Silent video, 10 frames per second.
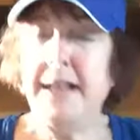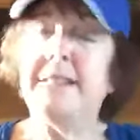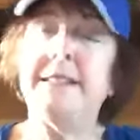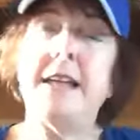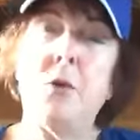
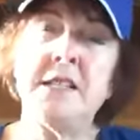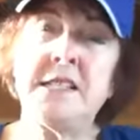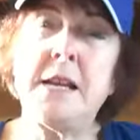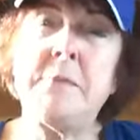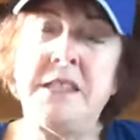now, what's
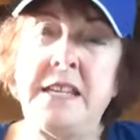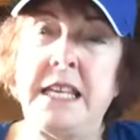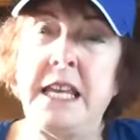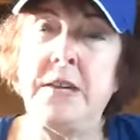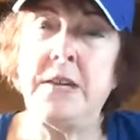some of the
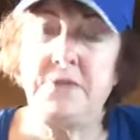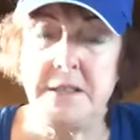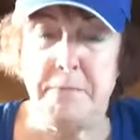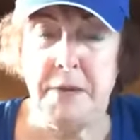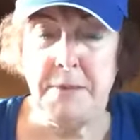gifts
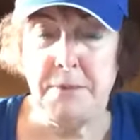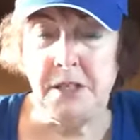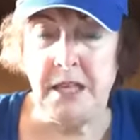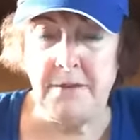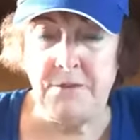that people
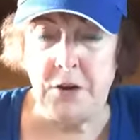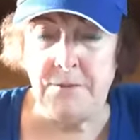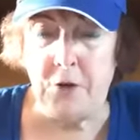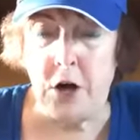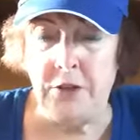give their
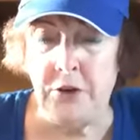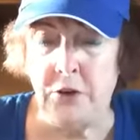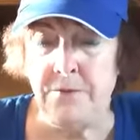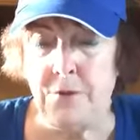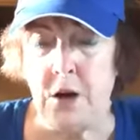father
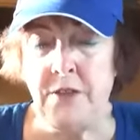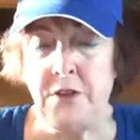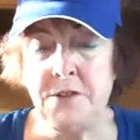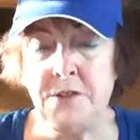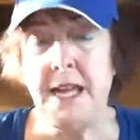on
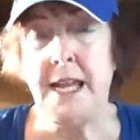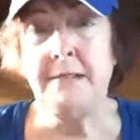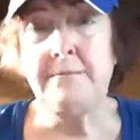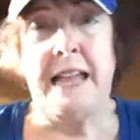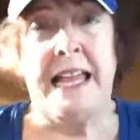Father's Day?
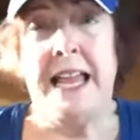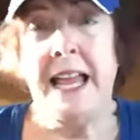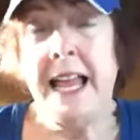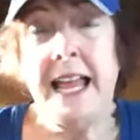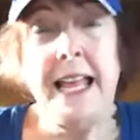
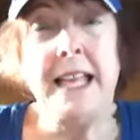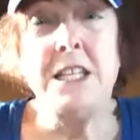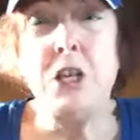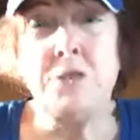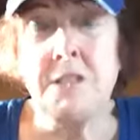It
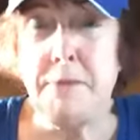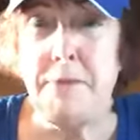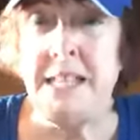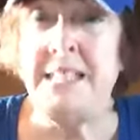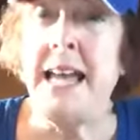used to
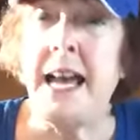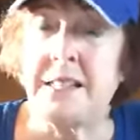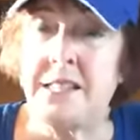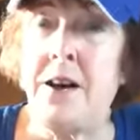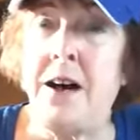be
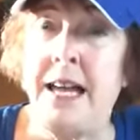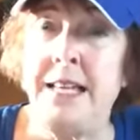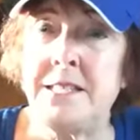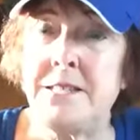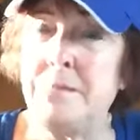
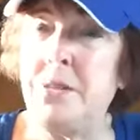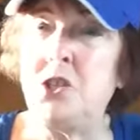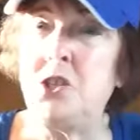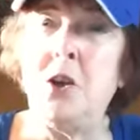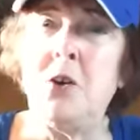neckties, but
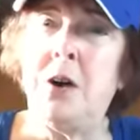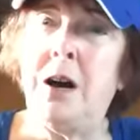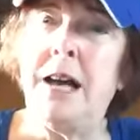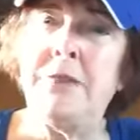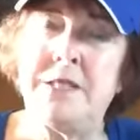you know,
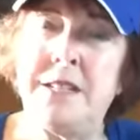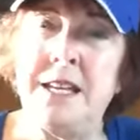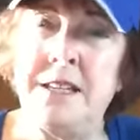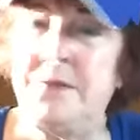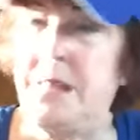I've
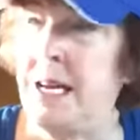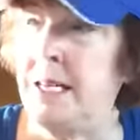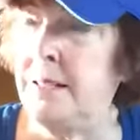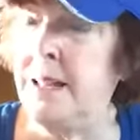seen that